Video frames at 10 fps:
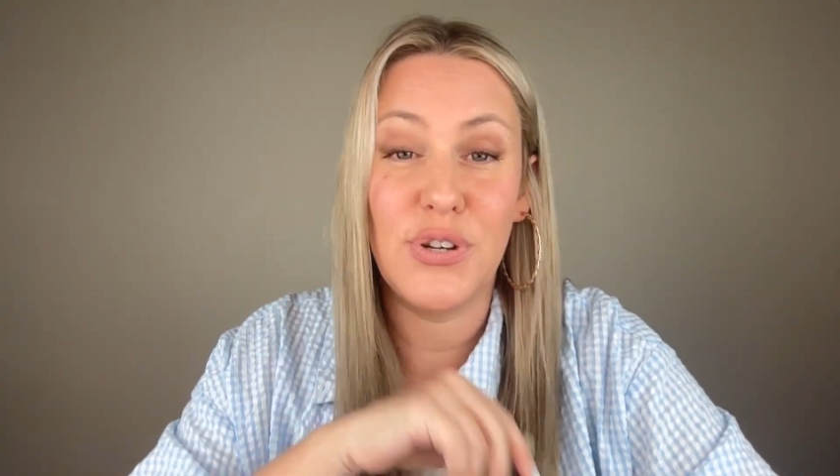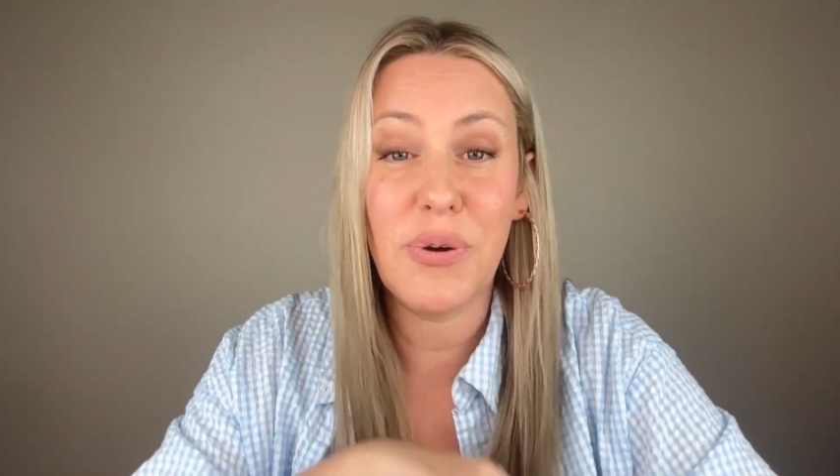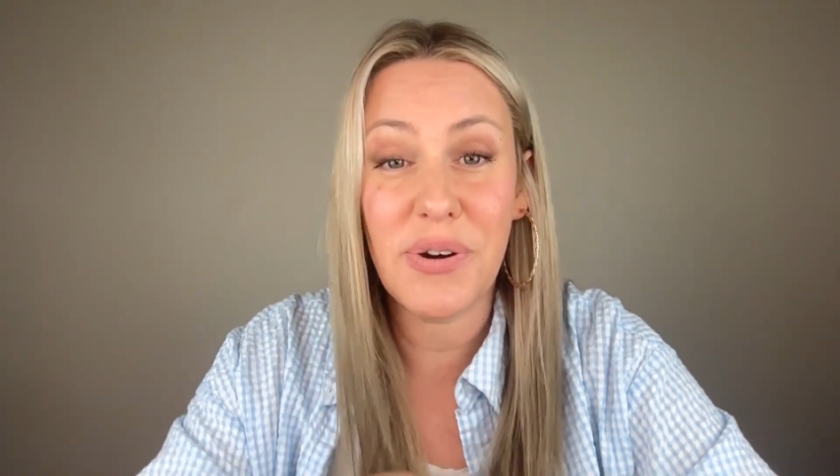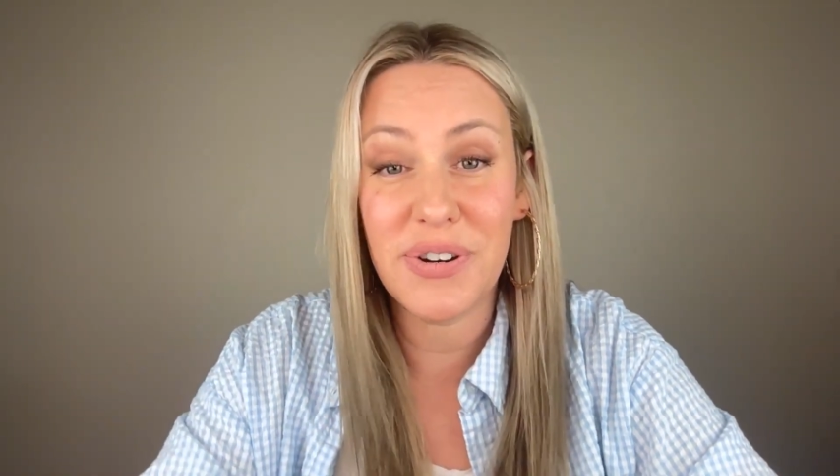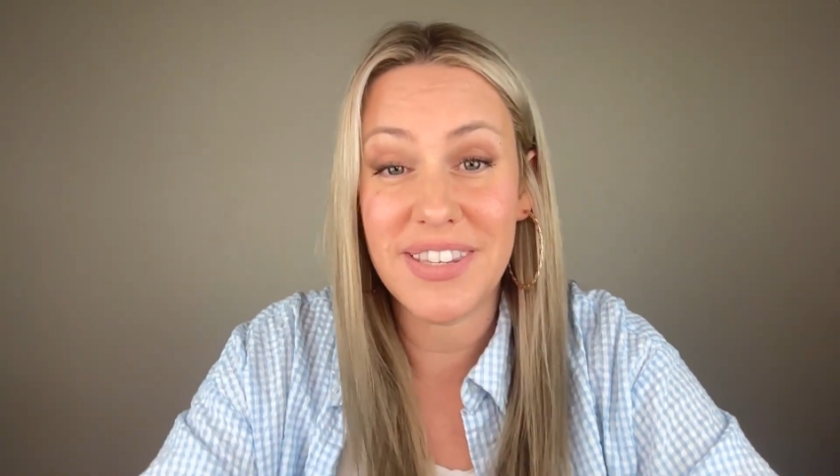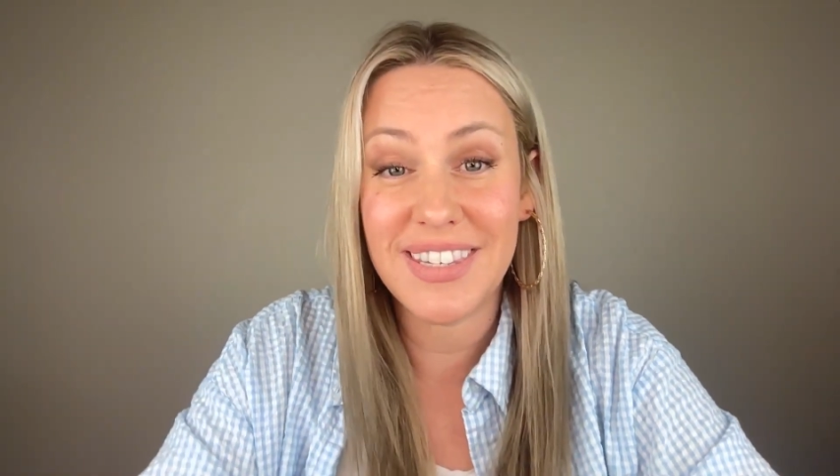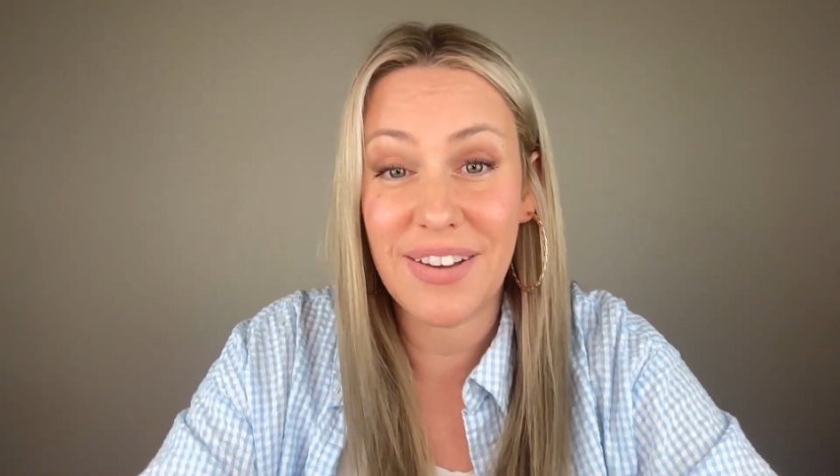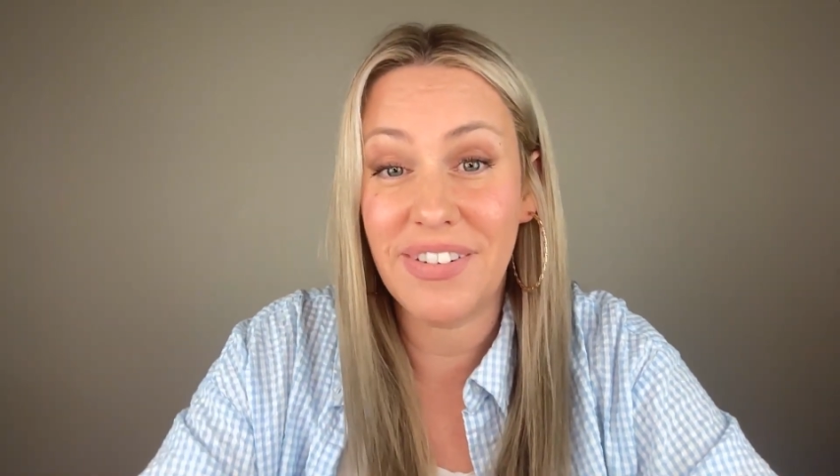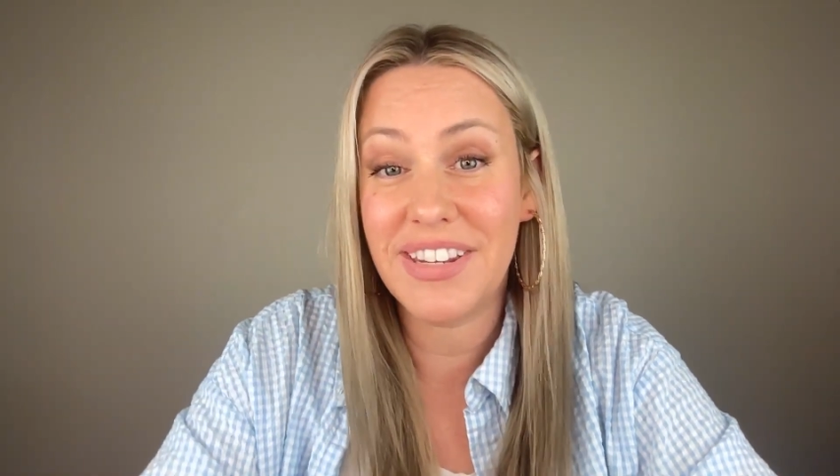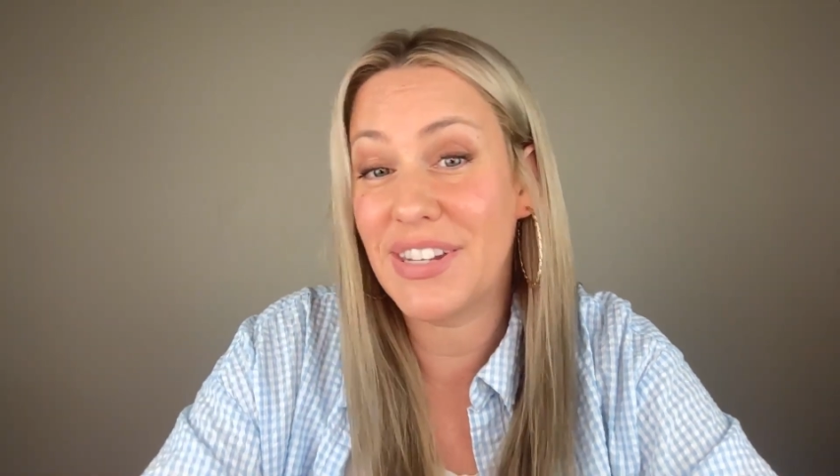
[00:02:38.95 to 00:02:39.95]

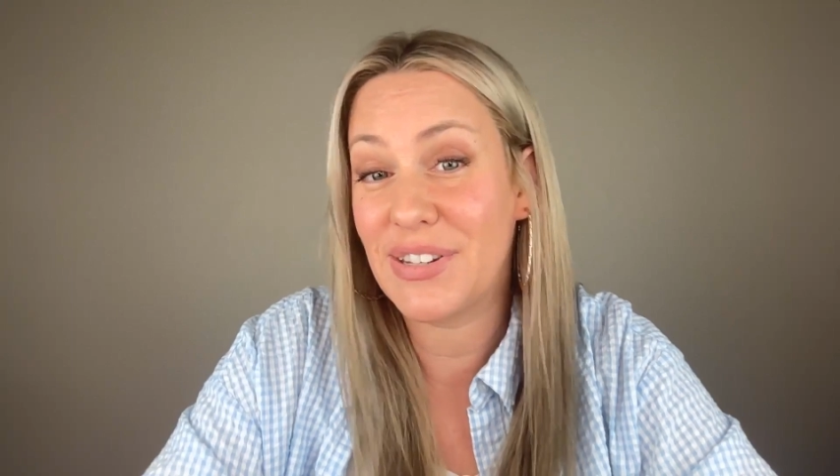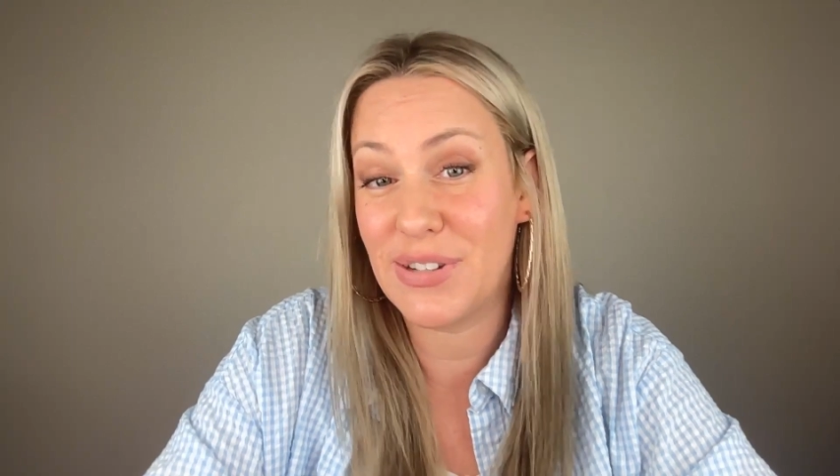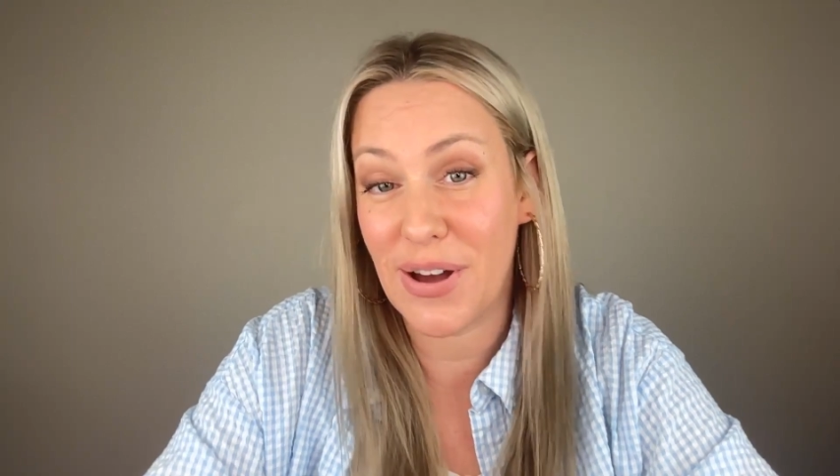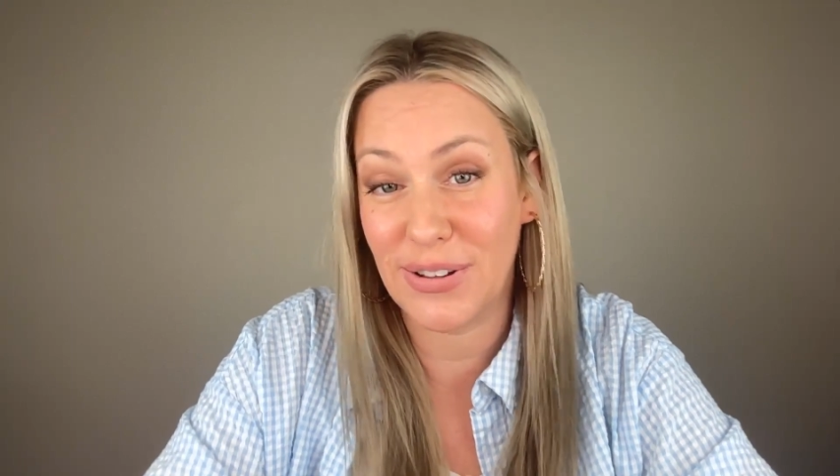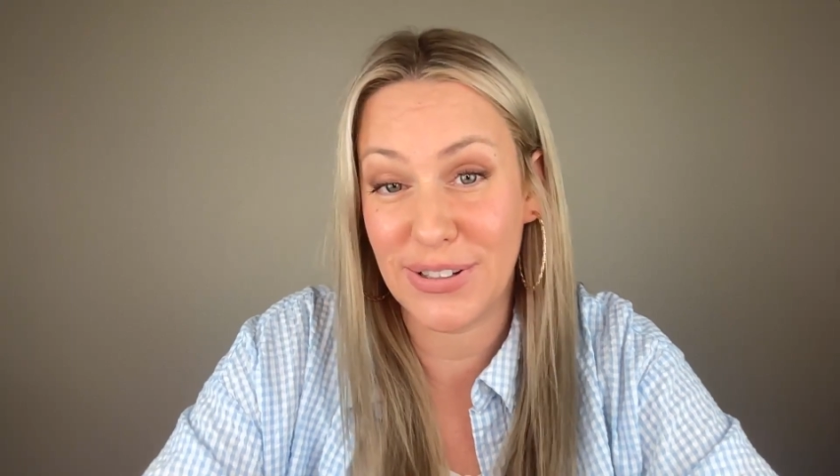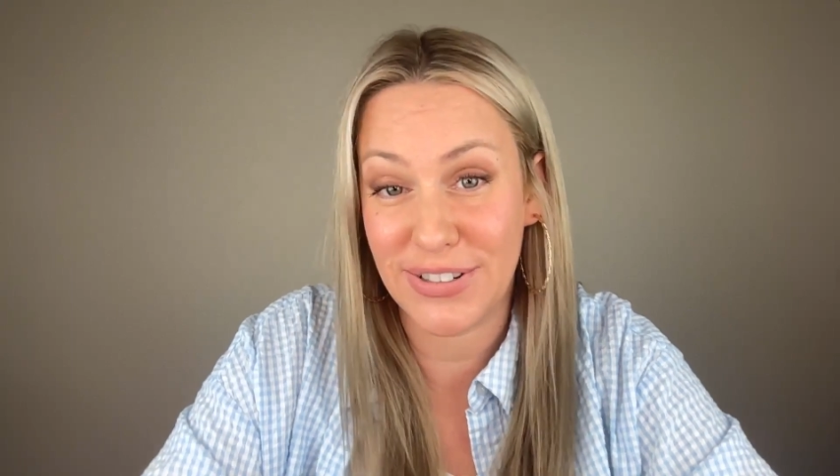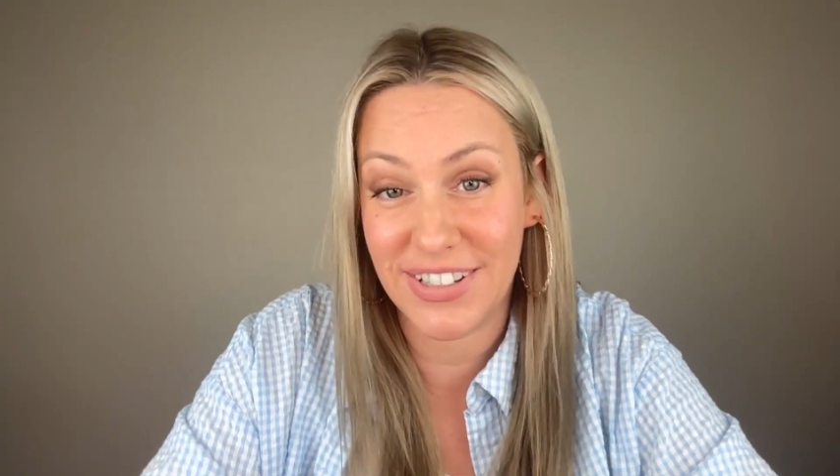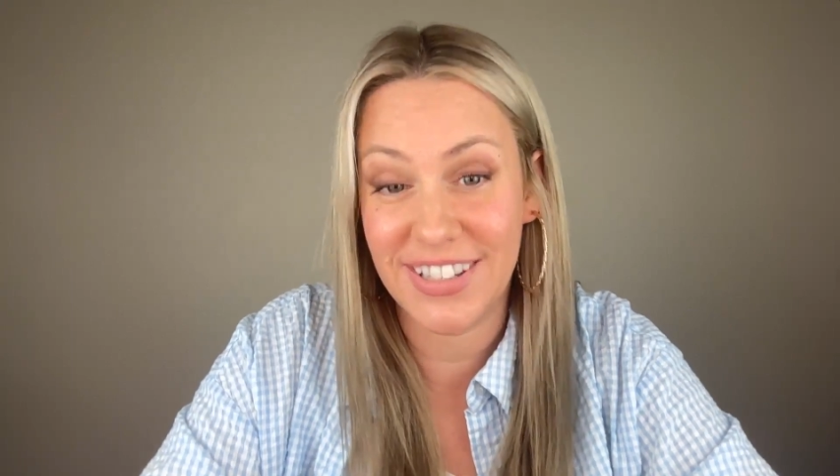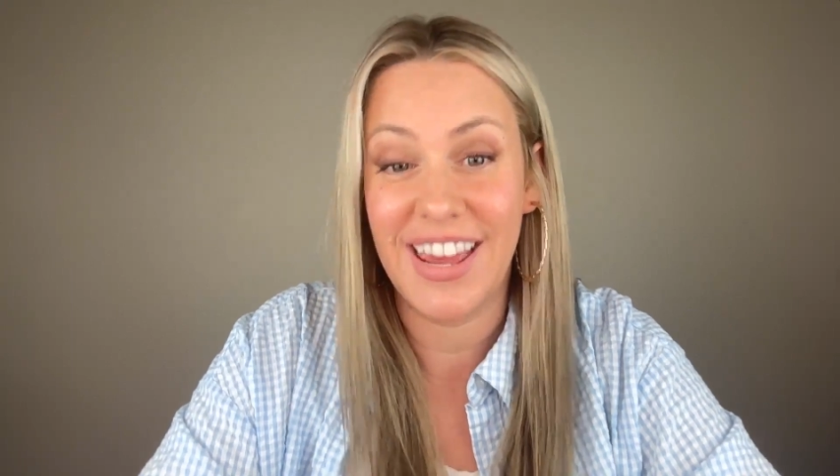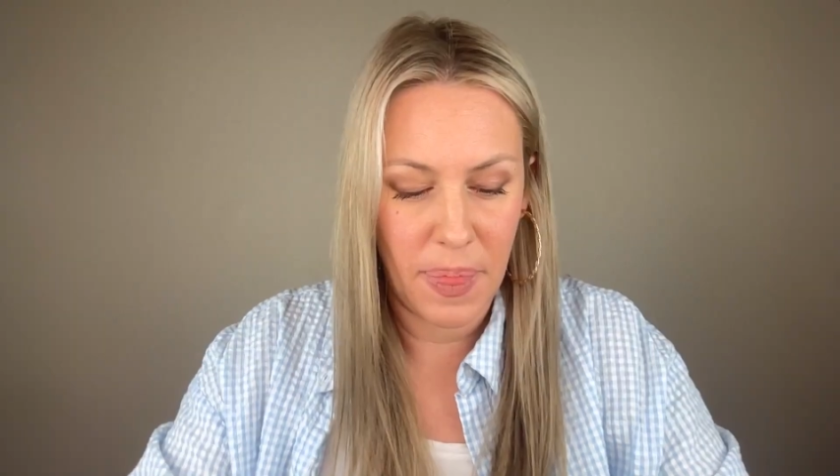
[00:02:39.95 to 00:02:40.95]
$276.